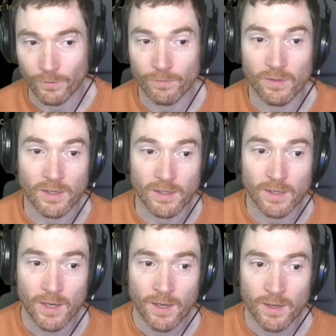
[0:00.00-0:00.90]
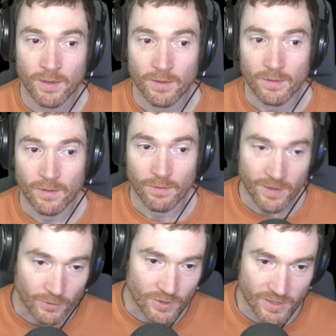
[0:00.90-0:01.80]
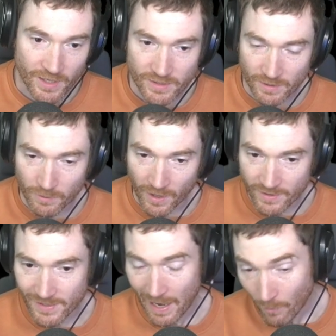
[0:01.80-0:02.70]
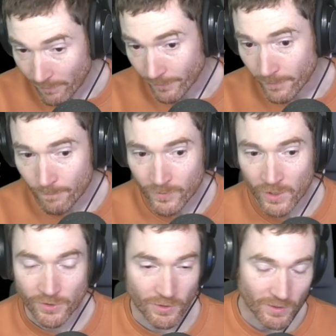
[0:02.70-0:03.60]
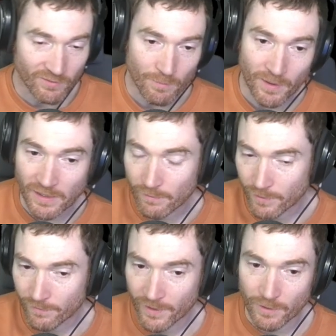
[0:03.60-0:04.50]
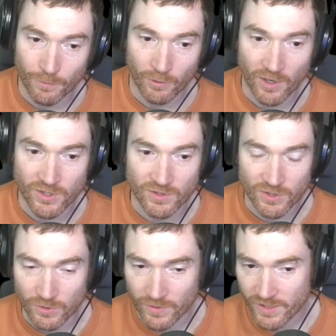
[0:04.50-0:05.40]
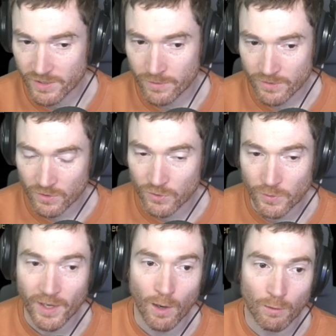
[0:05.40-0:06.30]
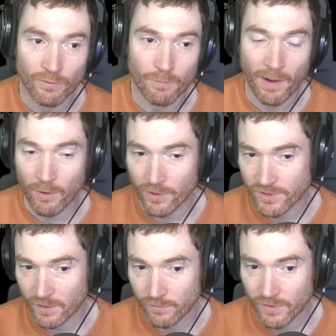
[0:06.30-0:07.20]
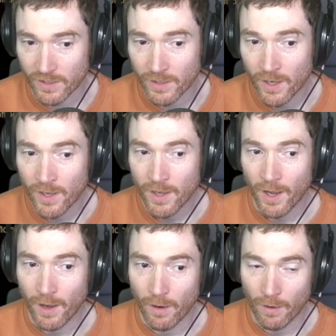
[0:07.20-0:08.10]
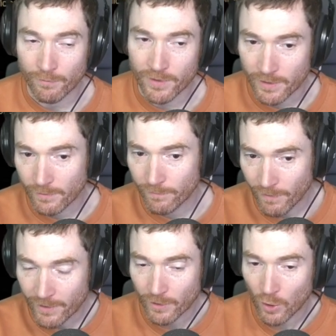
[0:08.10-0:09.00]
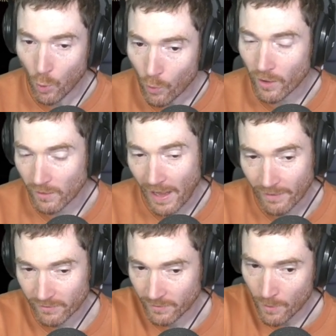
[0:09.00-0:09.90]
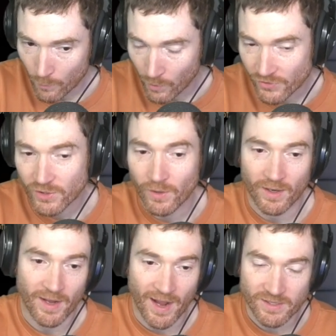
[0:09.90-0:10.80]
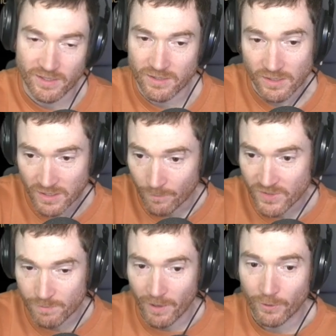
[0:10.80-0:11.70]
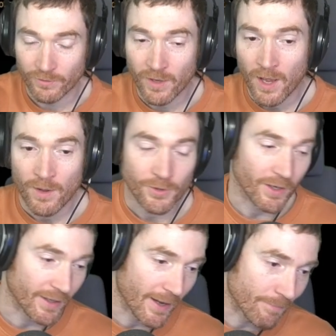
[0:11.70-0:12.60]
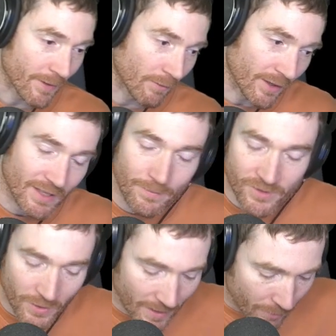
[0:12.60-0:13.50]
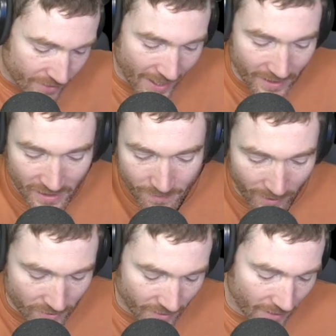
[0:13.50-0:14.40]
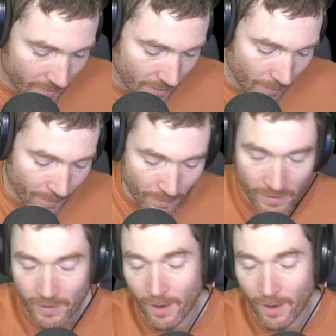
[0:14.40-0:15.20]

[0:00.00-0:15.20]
the Eldritch Knight subclass. However, you don't give up any of the fighter progression to do this. So you get all of the powers of the fighter core class while still getting access to some spells. You're going to get, a lot of times you end up with tanking spells like, maybe